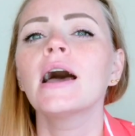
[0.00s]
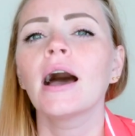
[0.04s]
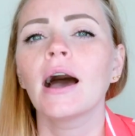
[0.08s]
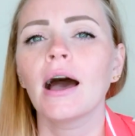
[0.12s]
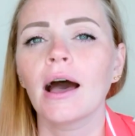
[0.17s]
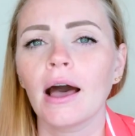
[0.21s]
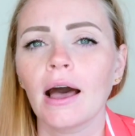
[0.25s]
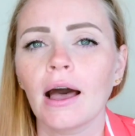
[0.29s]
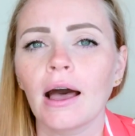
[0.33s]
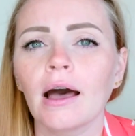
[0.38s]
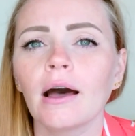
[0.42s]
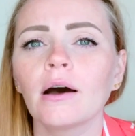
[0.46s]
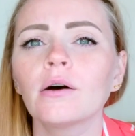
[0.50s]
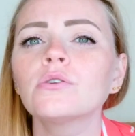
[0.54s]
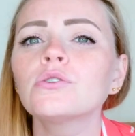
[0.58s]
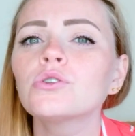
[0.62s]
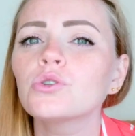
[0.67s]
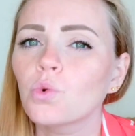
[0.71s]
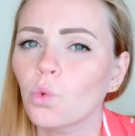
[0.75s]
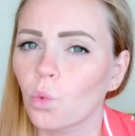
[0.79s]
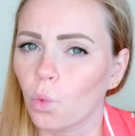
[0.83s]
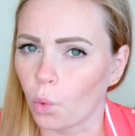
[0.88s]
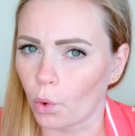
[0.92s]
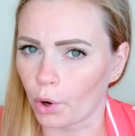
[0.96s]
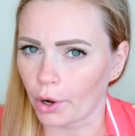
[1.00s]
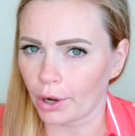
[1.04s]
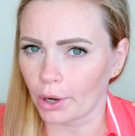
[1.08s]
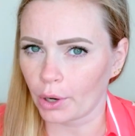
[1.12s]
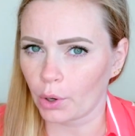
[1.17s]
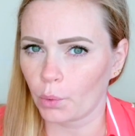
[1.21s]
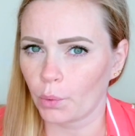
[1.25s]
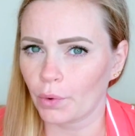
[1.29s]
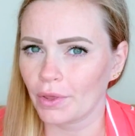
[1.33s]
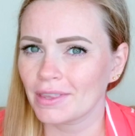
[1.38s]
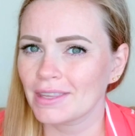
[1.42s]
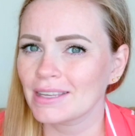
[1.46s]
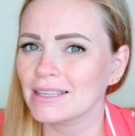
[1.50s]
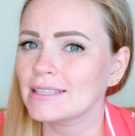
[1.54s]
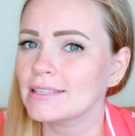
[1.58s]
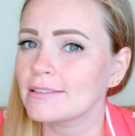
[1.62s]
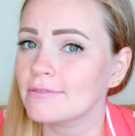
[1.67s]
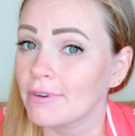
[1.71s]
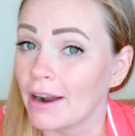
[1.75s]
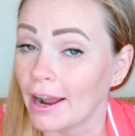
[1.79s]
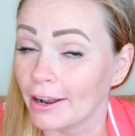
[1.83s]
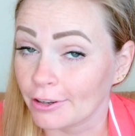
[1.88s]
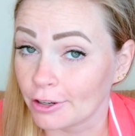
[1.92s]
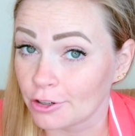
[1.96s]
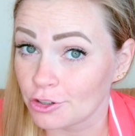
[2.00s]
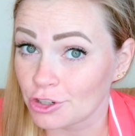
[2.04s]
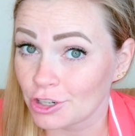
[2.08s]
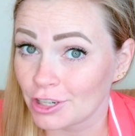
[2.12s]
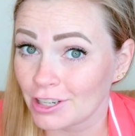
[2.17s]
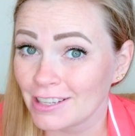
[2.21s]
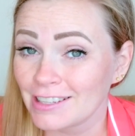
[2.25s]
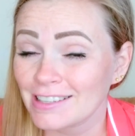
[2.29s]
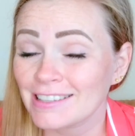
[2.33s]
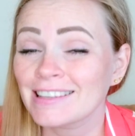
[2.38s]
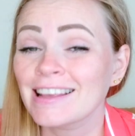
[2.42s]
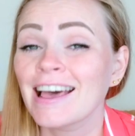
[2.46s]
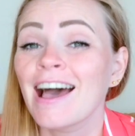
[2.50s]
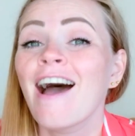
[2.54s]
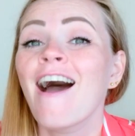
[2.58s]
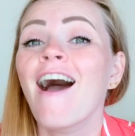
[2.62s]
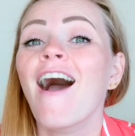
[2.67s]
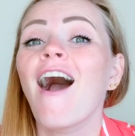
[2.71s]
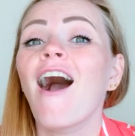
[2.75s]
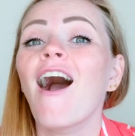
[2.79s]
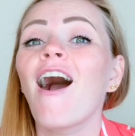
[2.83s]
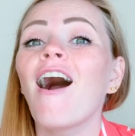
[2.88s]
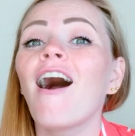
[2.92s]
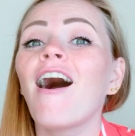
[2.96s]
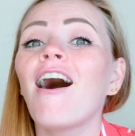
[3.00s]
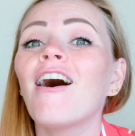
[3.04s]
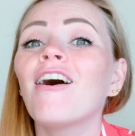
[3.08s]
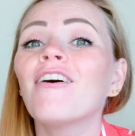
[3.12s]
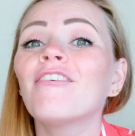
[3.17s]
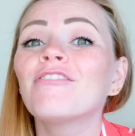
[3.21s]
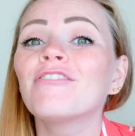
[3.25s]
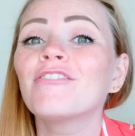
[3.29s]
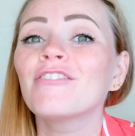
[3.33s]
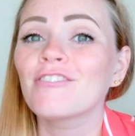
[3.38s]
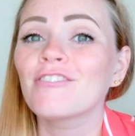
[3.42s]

how to work with the strategies of